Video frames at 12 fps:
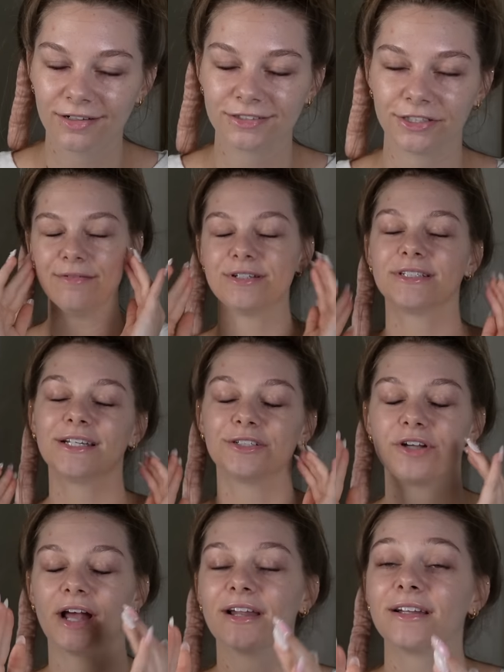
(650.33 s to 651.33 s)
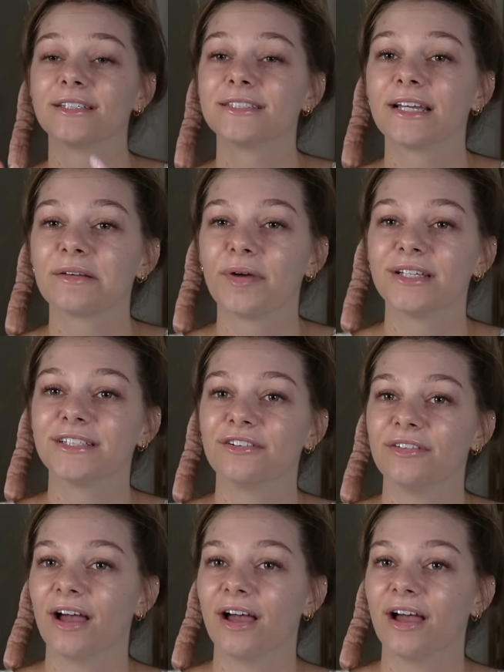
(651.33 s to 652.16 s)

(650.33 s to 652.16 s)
So I'm just like trying not to psych myself